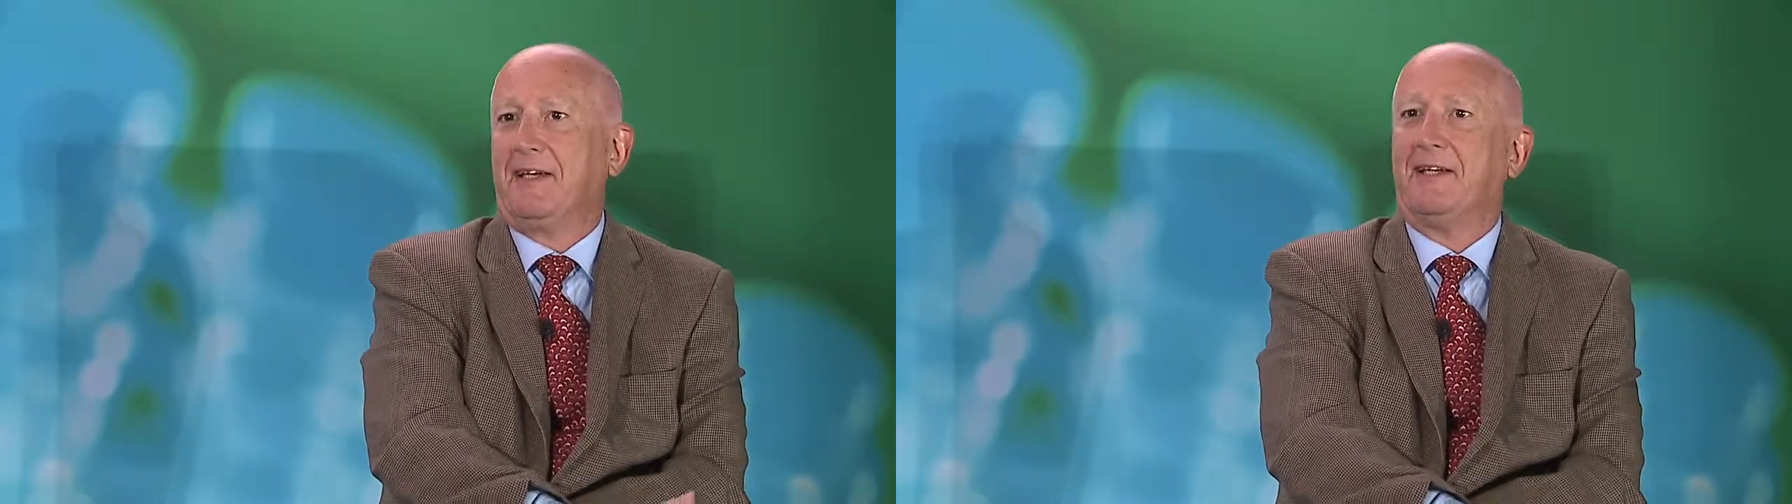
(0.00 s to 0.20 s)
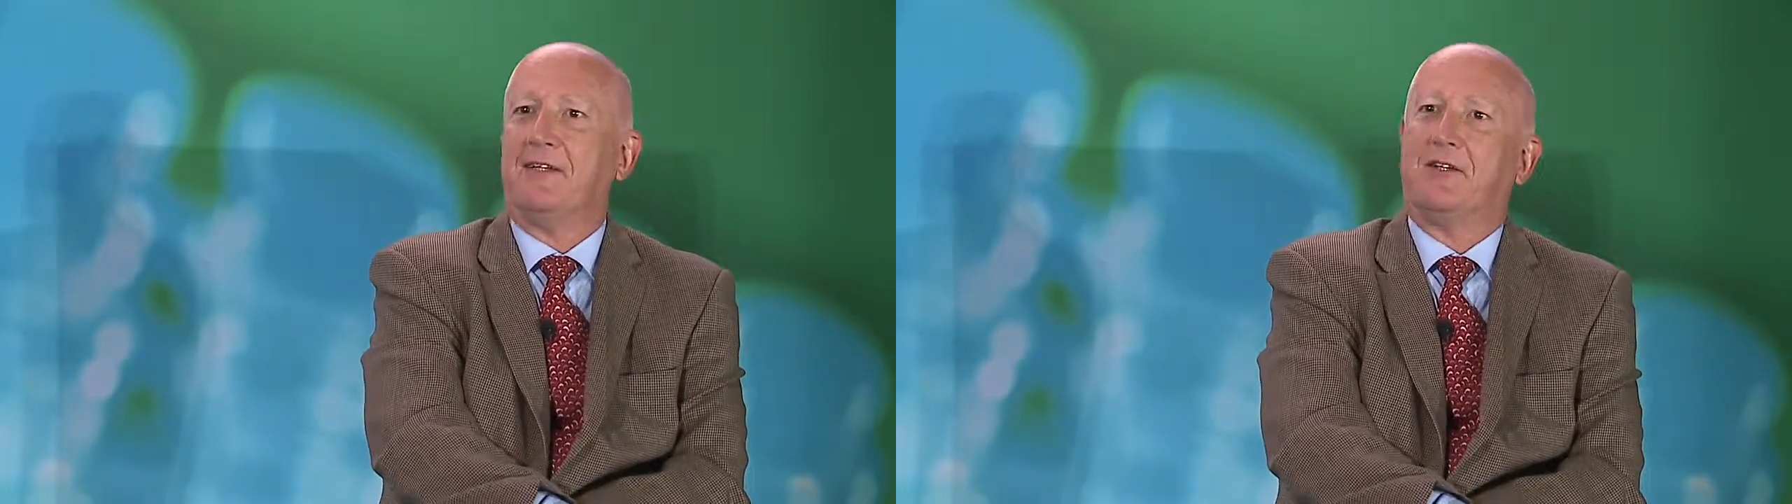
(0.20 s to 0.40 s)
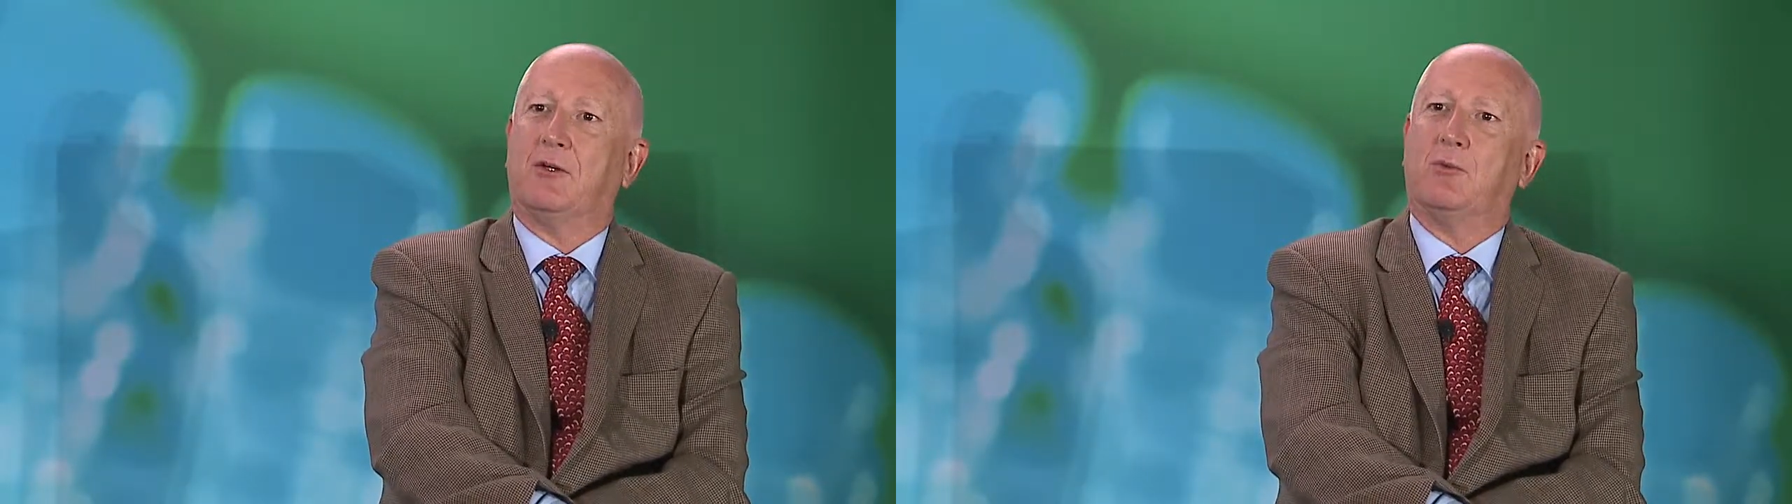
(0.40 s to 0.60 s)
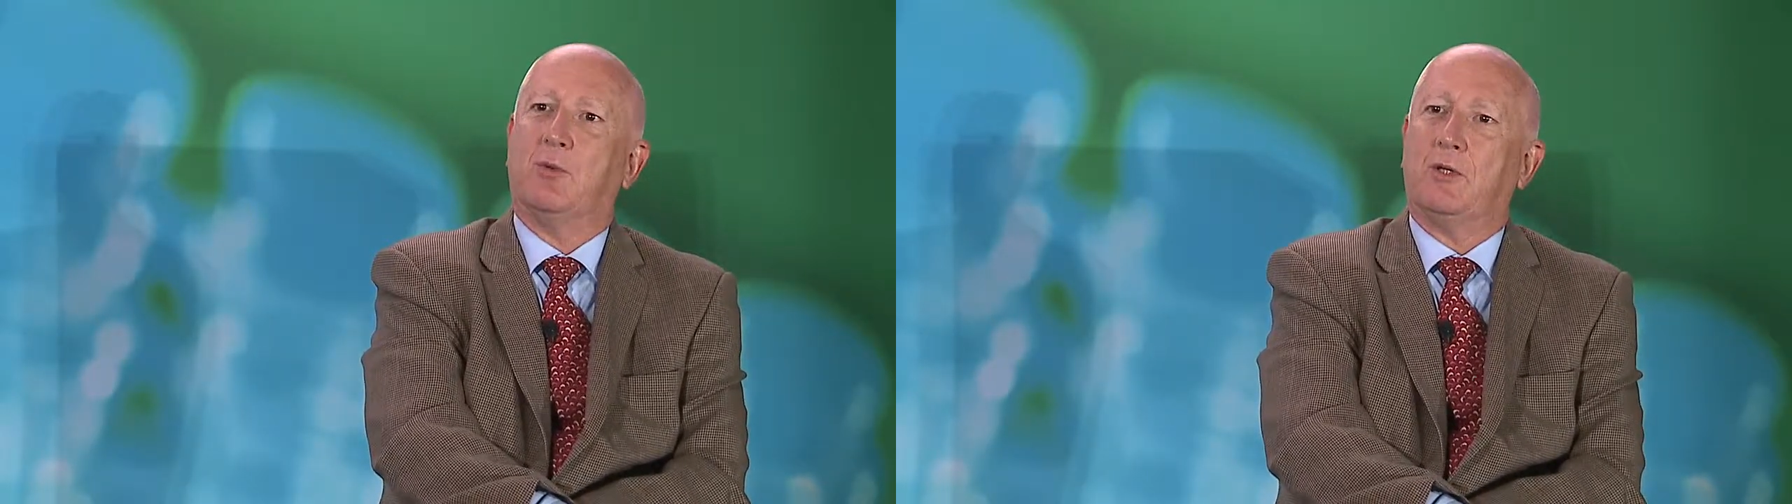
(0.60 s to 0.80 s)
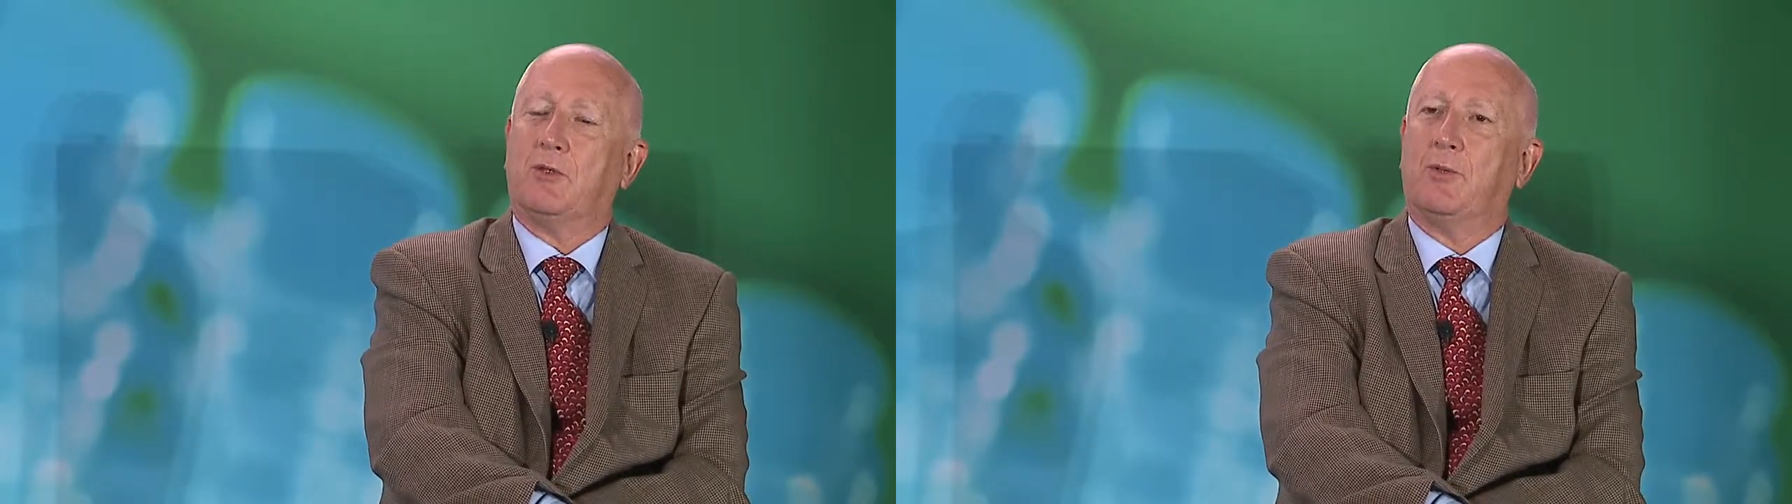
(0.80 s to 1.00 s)
and
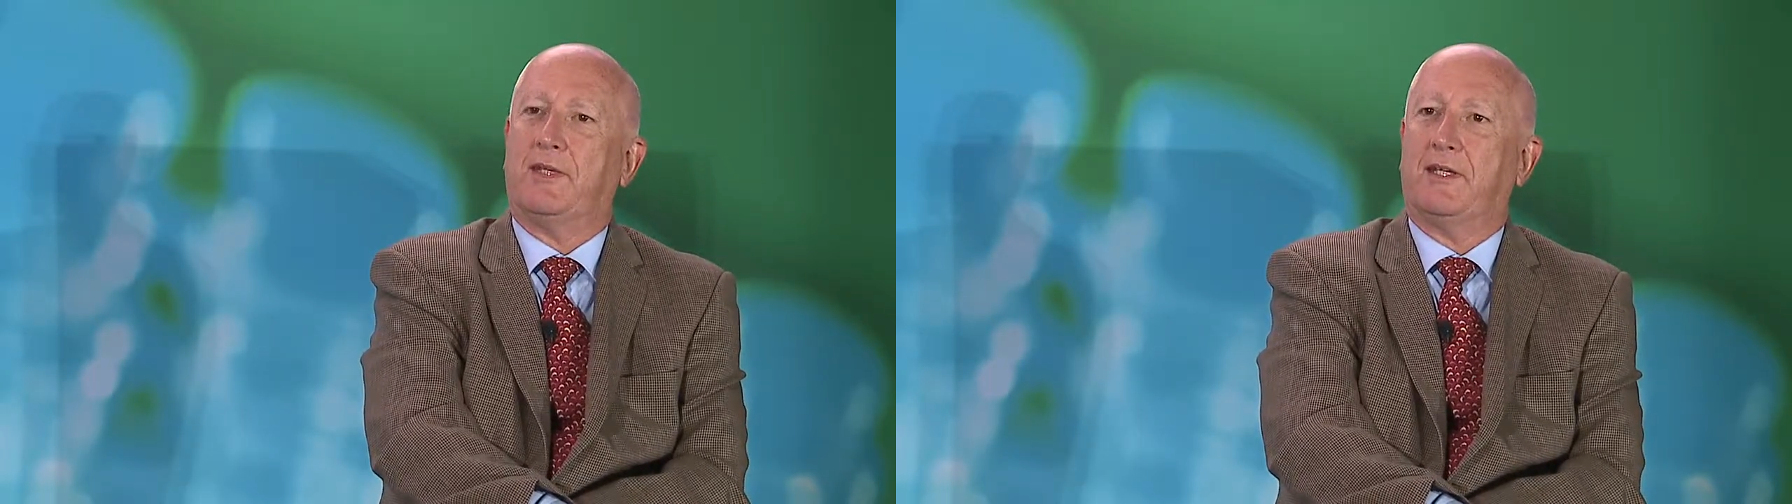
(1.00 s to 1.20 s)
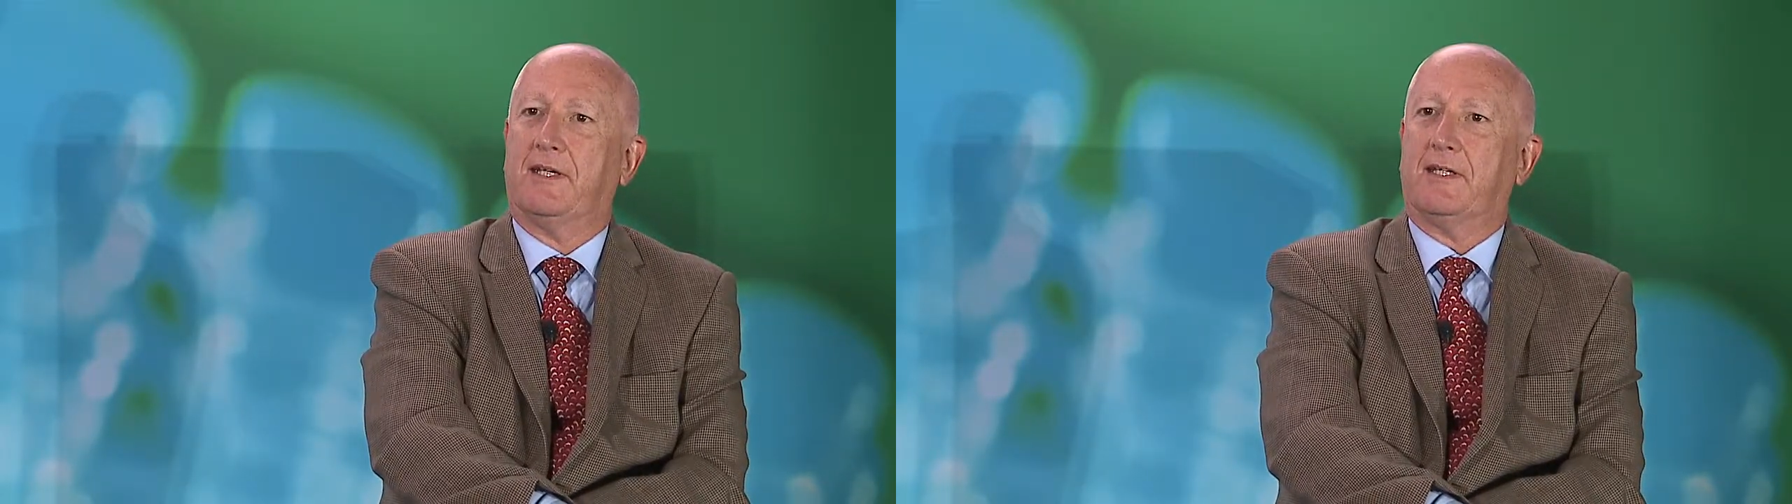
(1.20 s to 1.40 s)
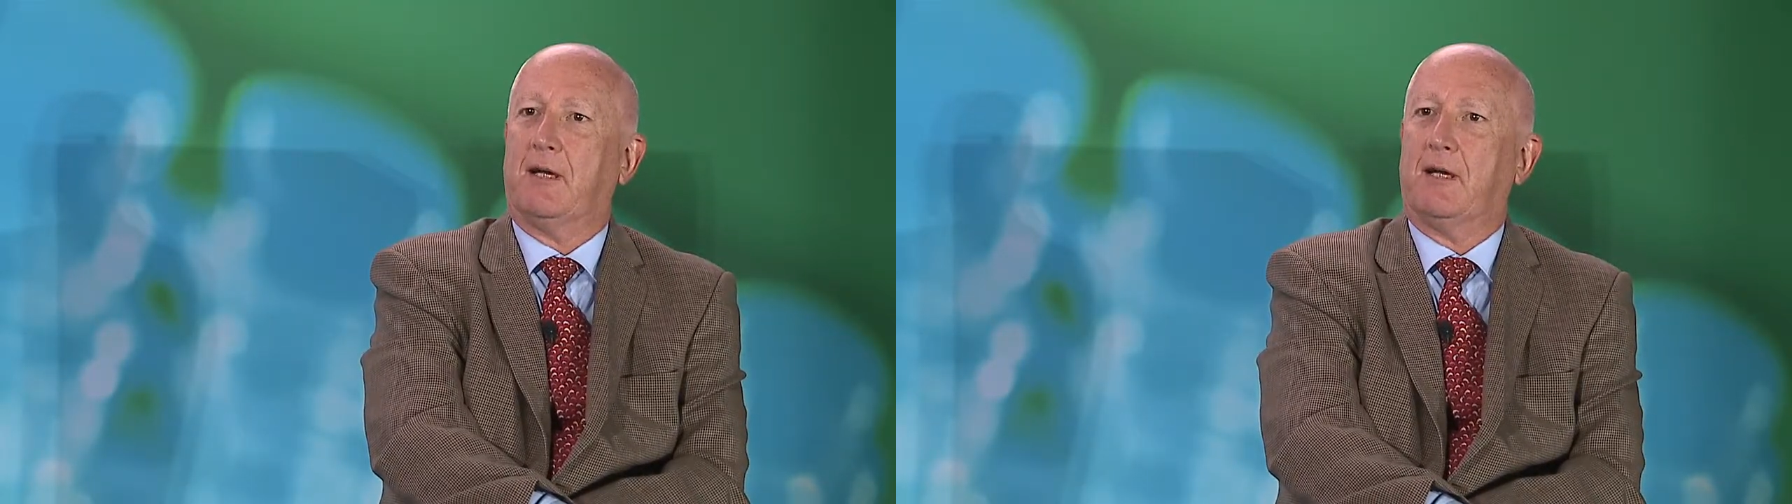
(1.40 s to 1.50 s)
work with a